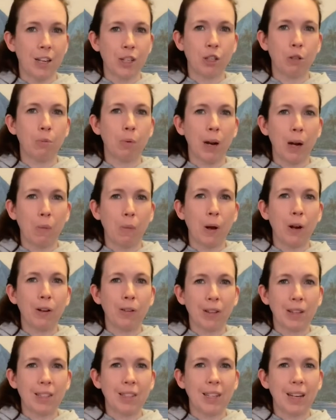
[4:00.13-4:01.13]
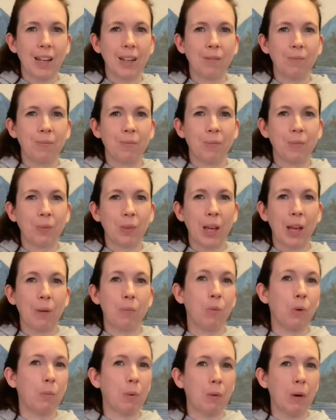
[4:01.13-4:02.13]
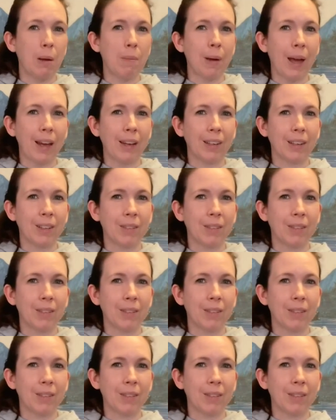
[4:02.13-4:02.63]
your brain while you're listening. Okay, we'll be right back.